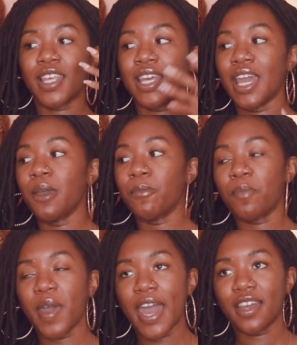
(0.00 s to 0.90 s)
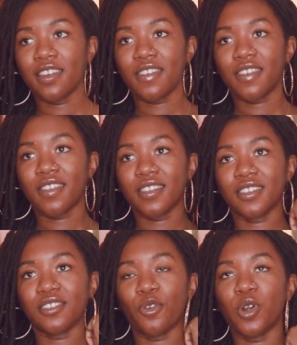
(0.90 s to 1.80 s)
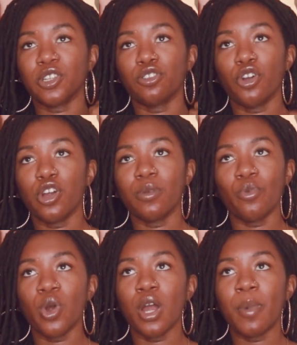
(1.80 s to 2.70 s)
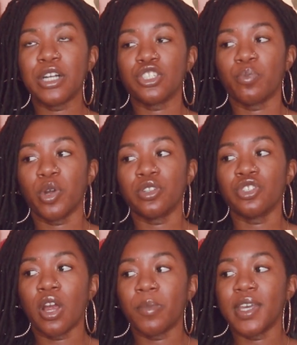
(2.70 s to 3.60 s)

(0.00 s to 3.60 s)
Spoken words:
Get back or learn more about your birth chart,